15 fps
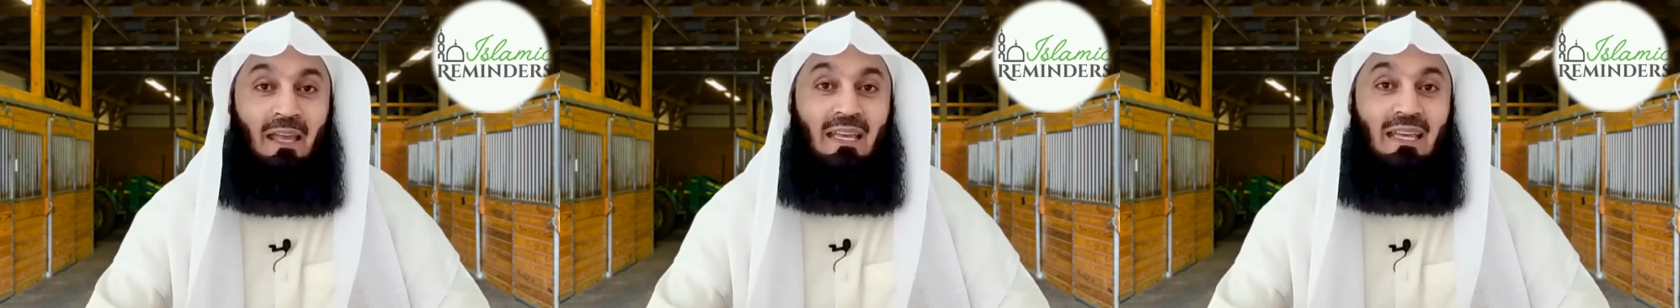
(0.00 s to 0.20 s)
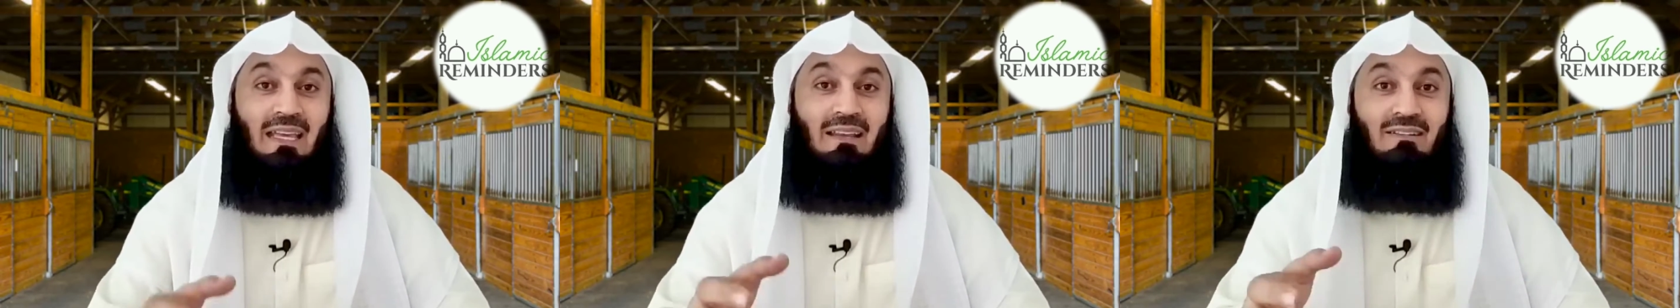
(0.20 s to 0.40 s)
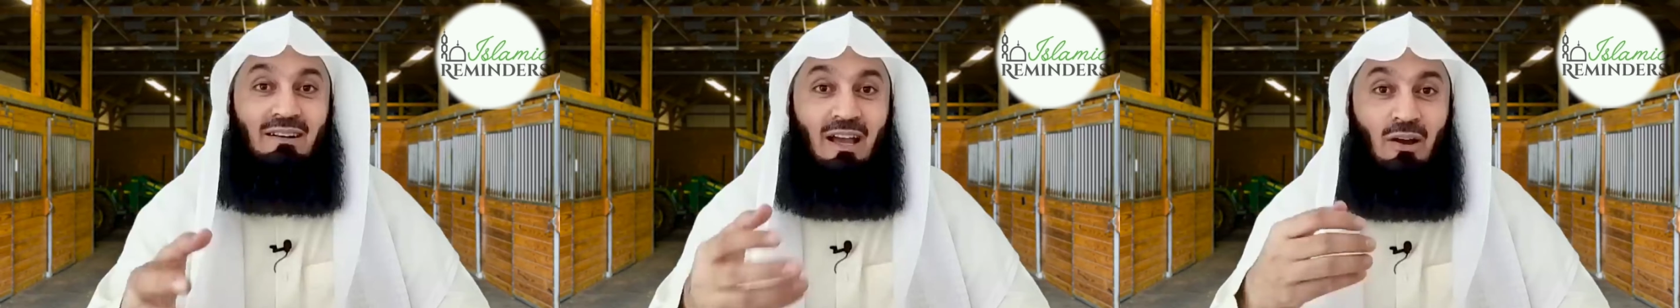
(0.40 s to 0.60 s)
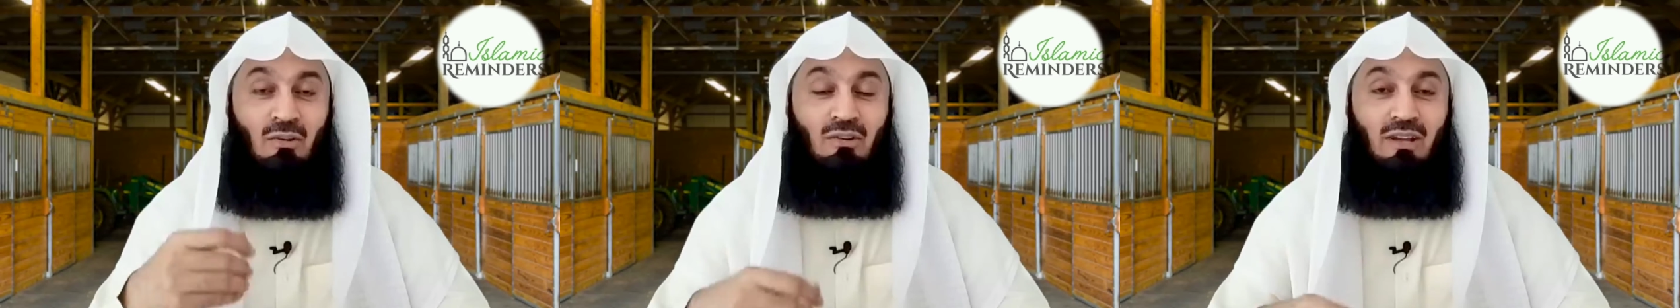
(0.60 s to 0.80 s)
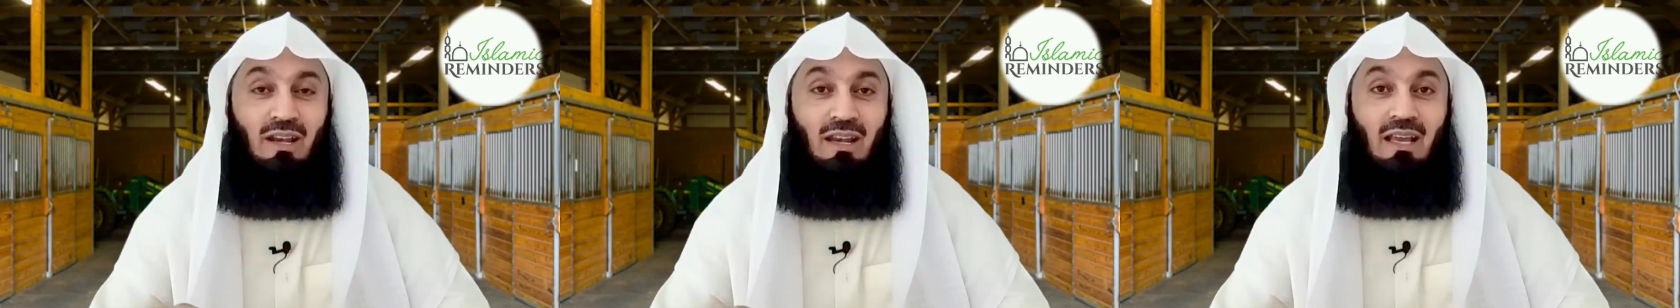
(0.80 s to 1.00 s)
He
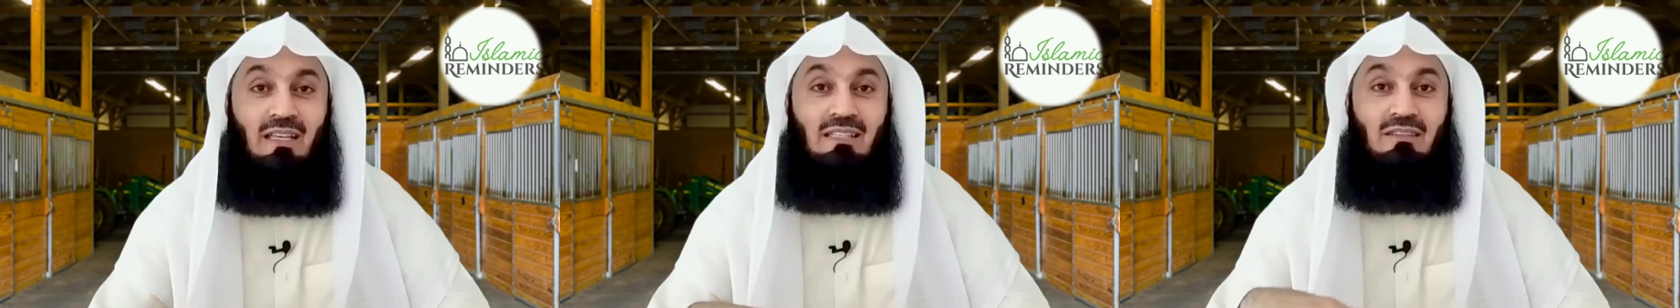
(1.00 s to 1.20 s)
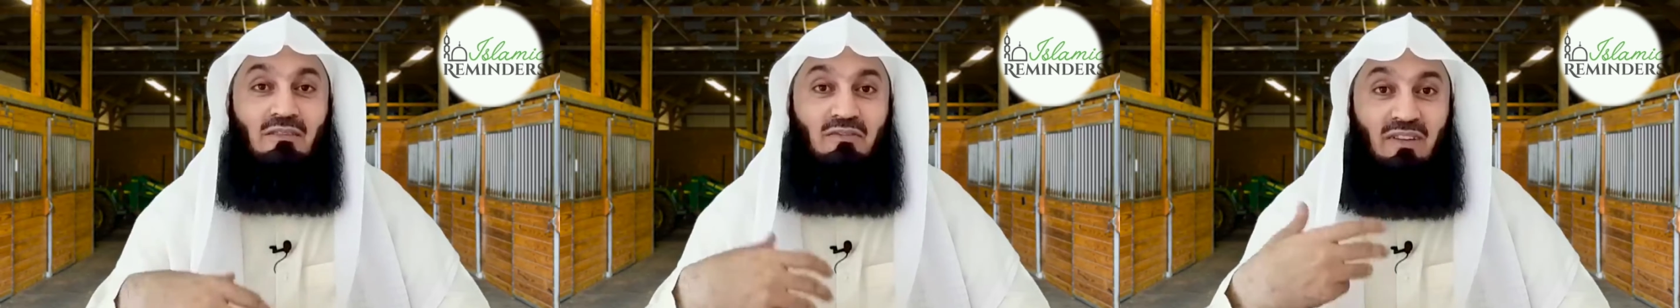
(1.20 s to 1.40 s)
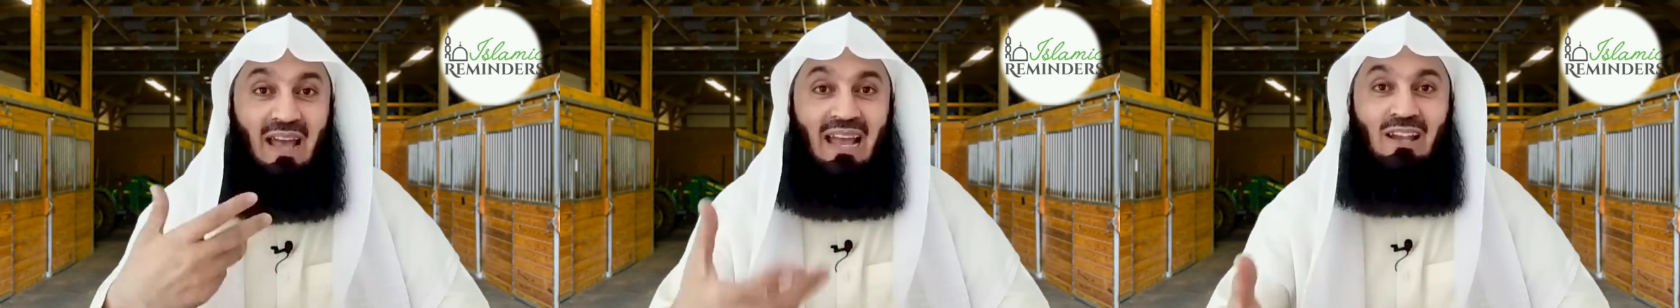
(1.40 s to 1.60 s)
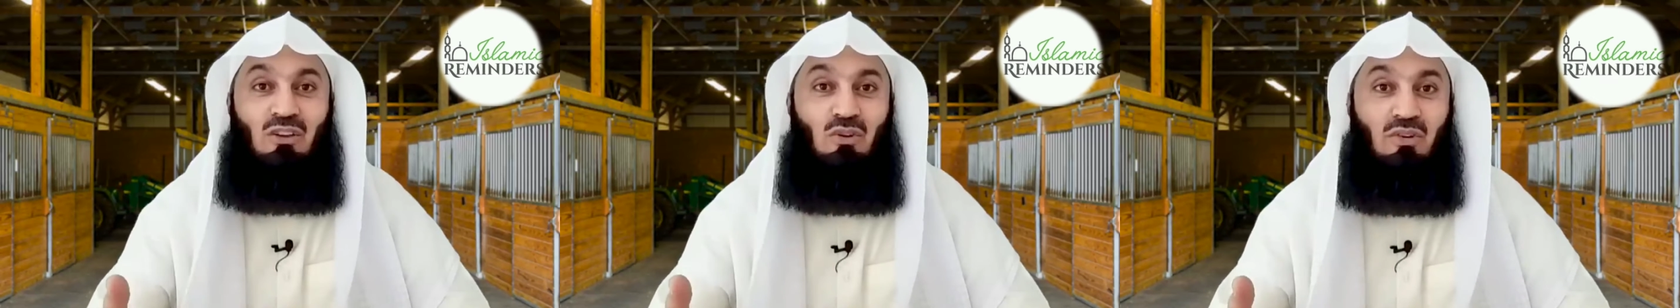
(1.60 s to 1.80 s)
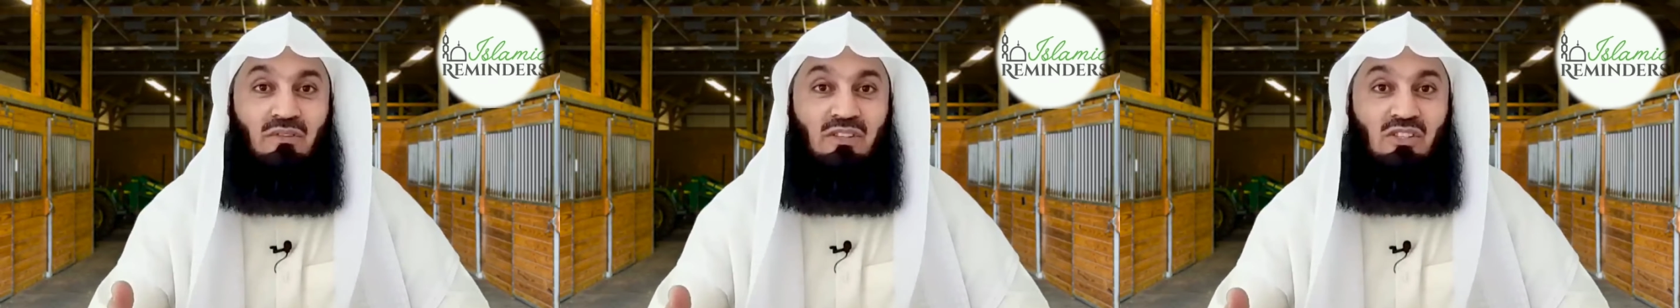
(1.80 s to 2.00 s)
now realized the
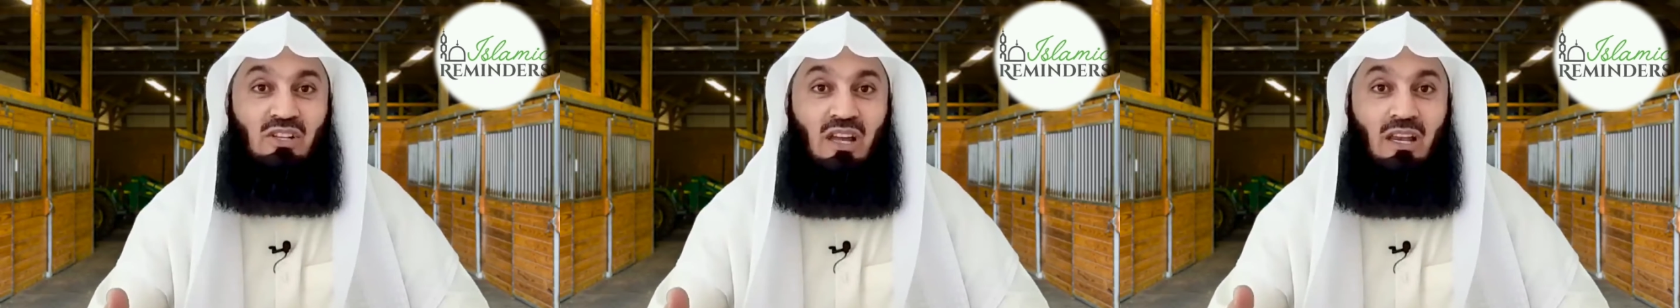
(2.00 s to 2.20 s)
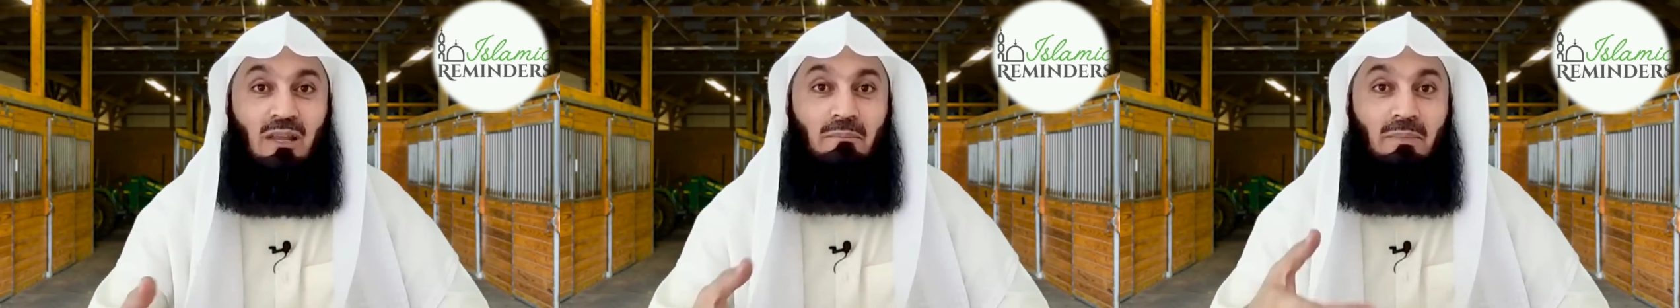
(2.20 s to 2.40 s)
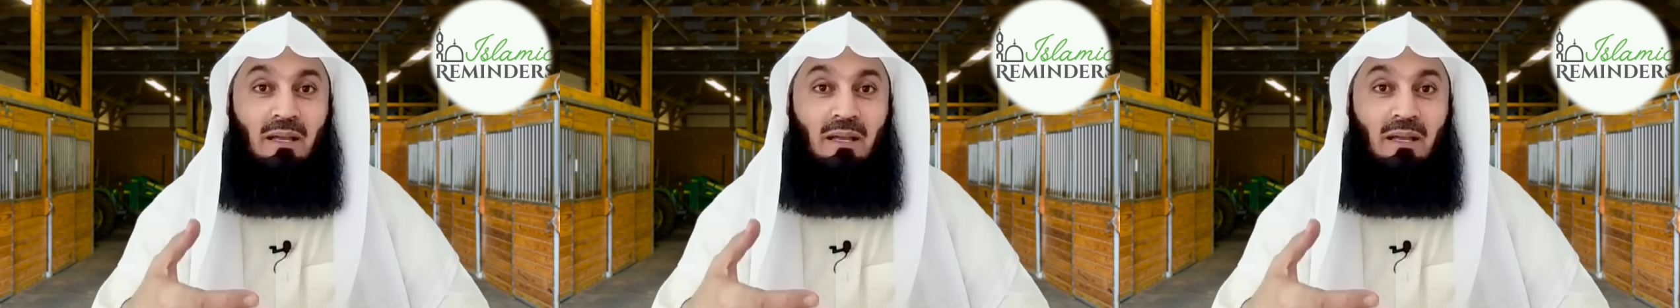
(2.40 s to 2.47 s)
value of Inshallah,